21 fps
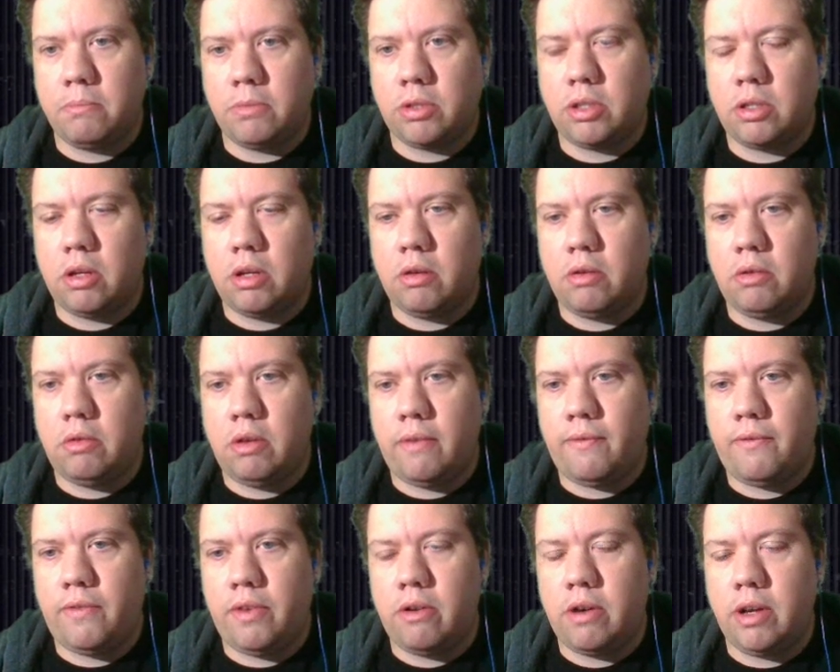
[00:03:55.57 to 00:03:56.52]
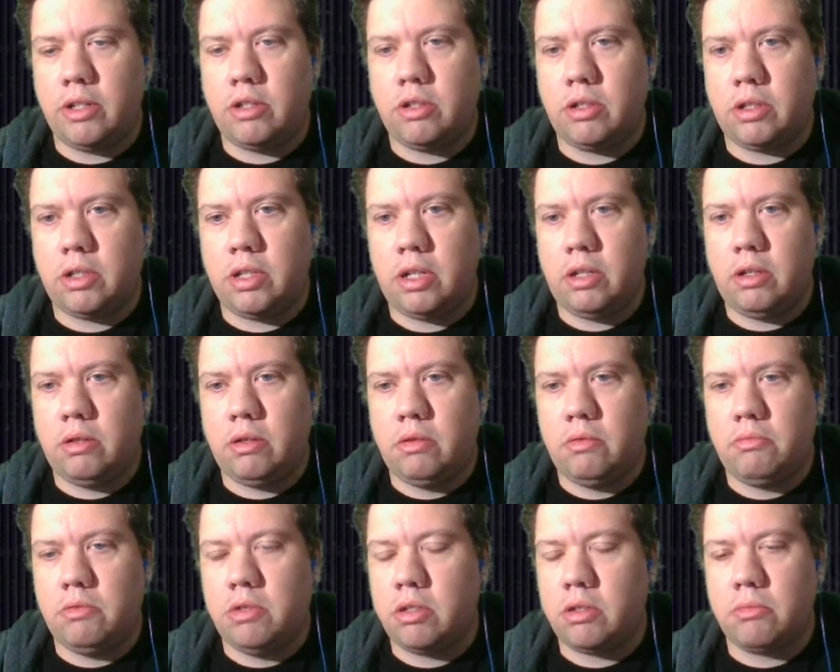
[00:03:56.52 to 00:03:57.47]
So if you're interested,
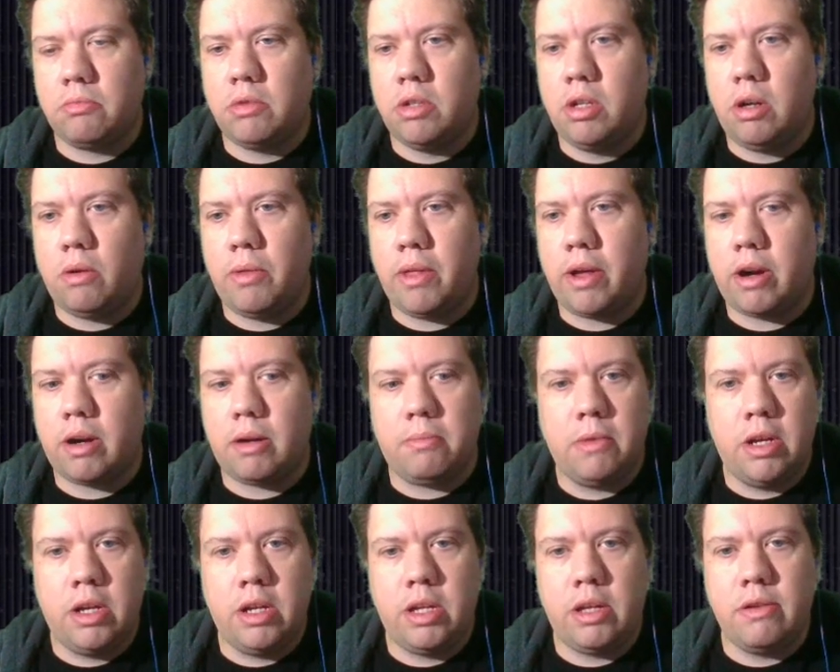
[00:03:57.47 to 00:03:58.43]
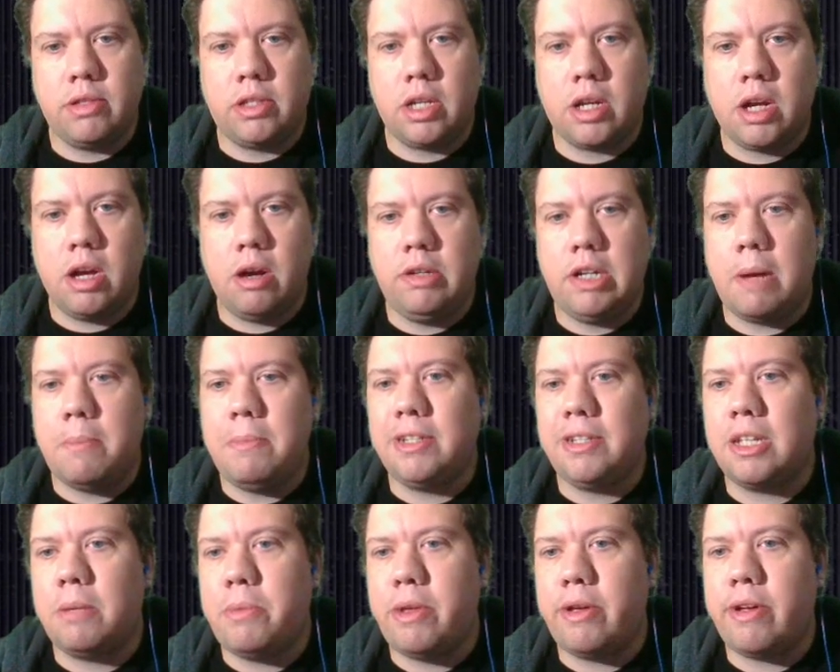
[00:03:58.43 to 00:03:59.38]
just go there, use the code
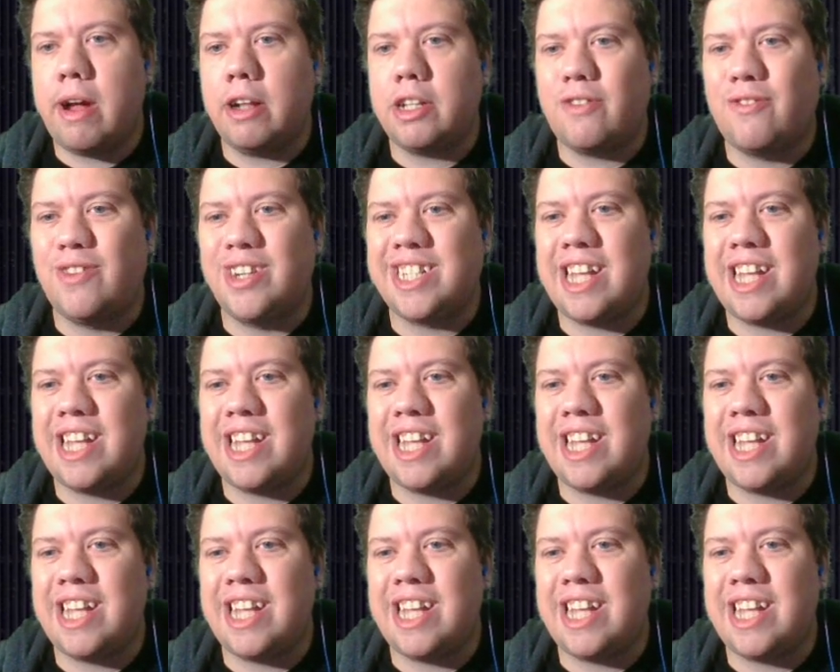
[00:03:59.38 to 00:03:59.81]
WCUTS for